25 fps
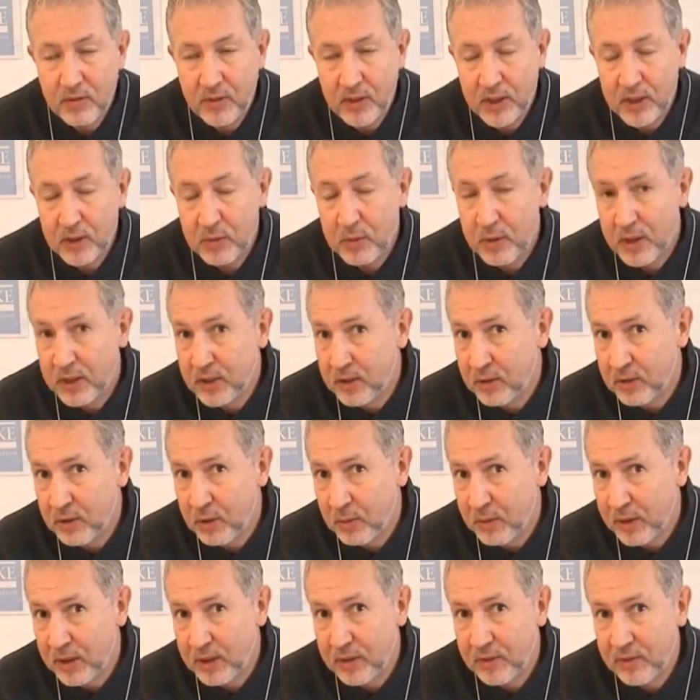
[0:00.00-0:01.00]
the first one I
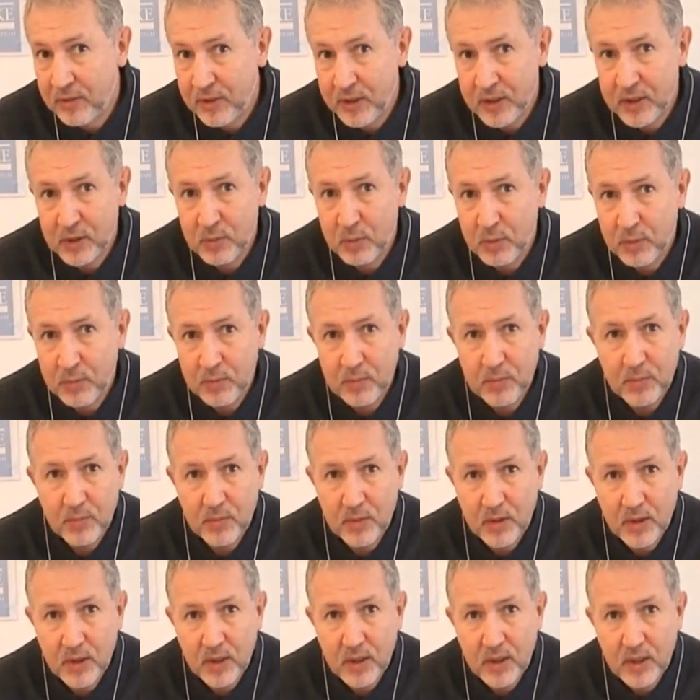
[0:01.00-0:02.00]
don't know when I had the first
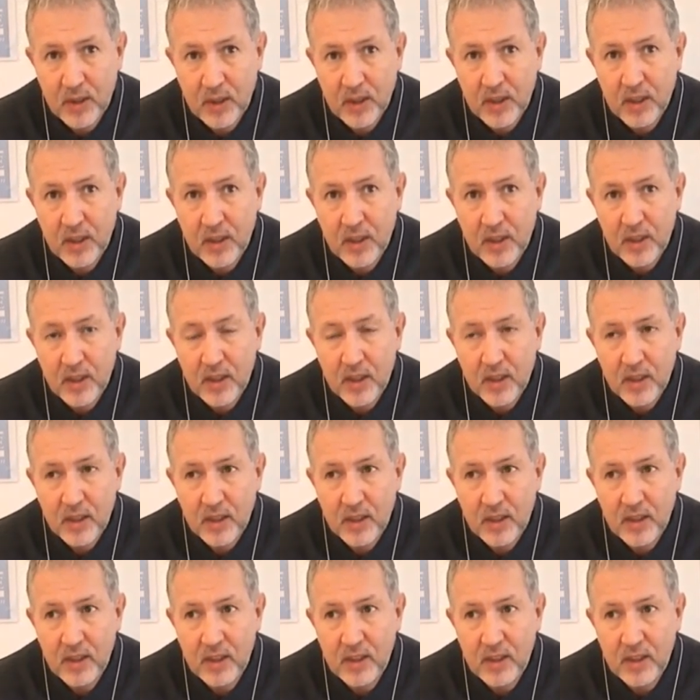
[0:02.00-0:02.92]
one. Uh.